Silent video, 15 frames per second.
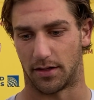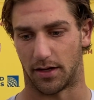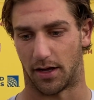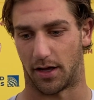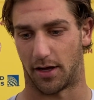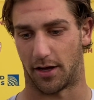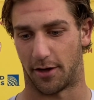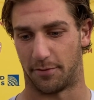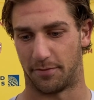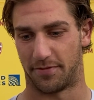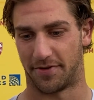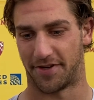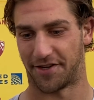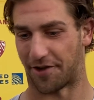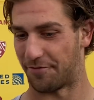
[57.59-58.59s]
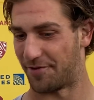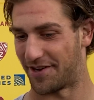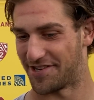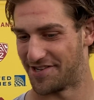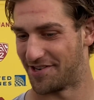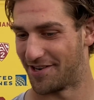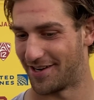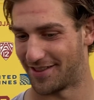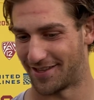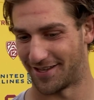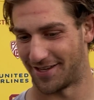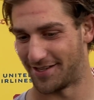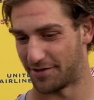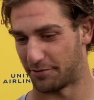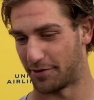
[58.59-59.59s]
I'm not sure.
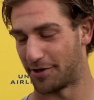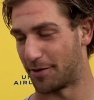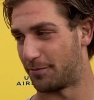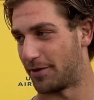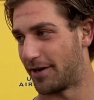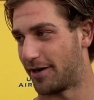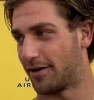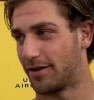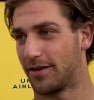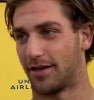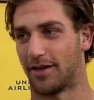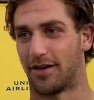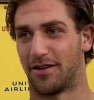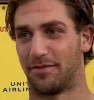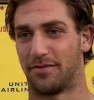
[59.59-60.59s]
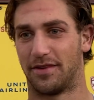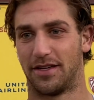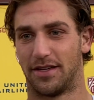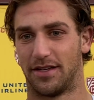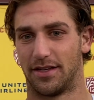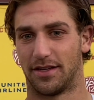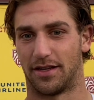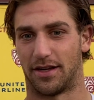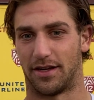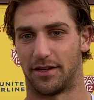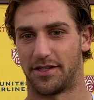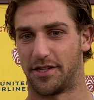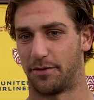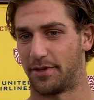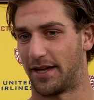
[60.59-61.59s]
He's a really good player.
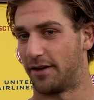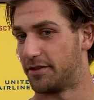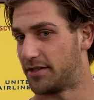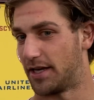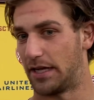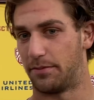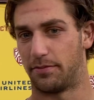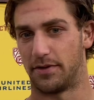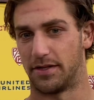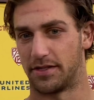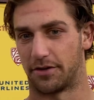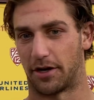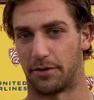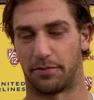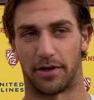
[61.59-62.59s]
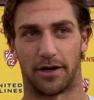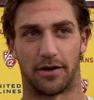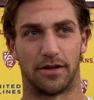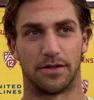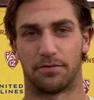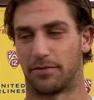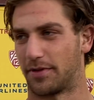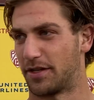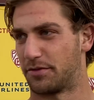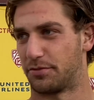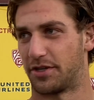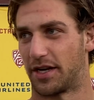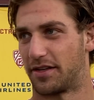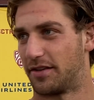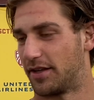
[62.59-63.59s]
I see him with that on tape. He's a great player. He's
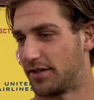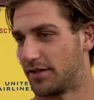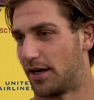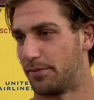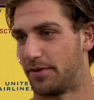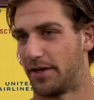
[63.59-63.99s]
projected like top